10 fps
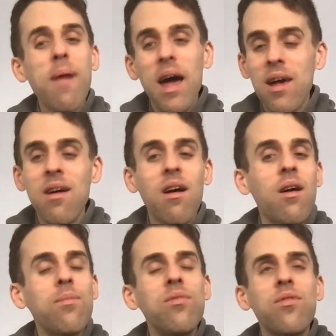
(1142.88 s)
bad
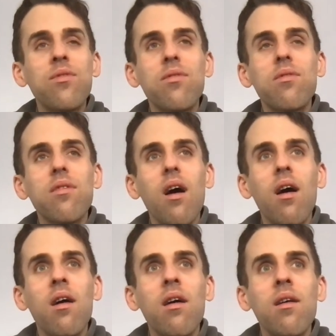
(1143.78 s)
carbs,
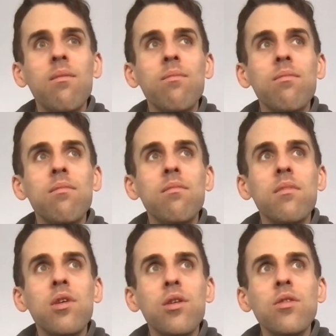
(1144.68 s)
um,
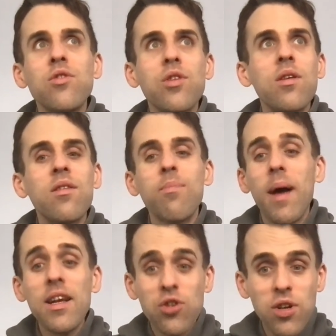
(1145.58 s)
good sugars,
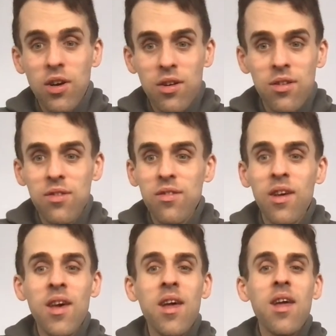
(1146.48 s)
bad sugars.
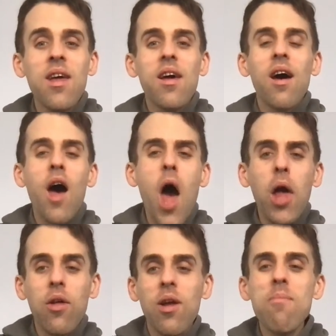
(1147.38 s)
Uh,
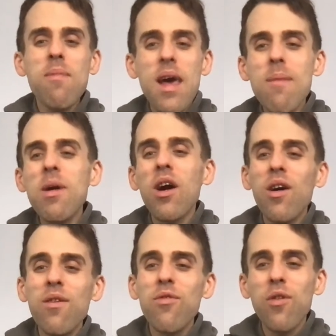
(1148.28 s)
you know, maybe
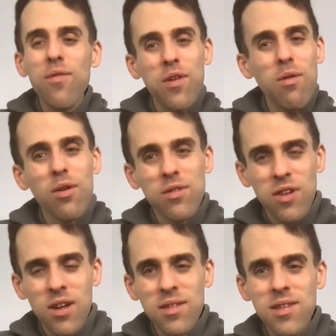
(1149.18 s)
go for a few
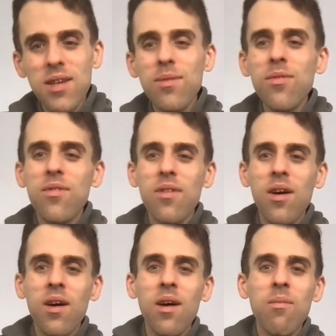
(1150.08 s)
alternatives
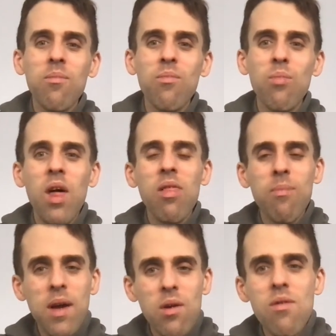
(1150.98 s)
um, with
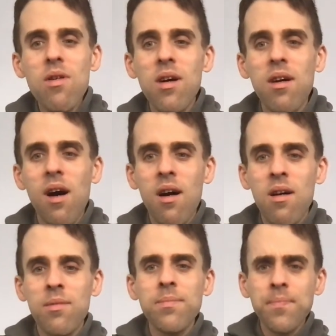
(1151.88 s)
milk.
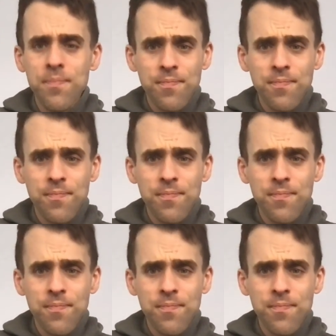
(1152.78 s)
Um,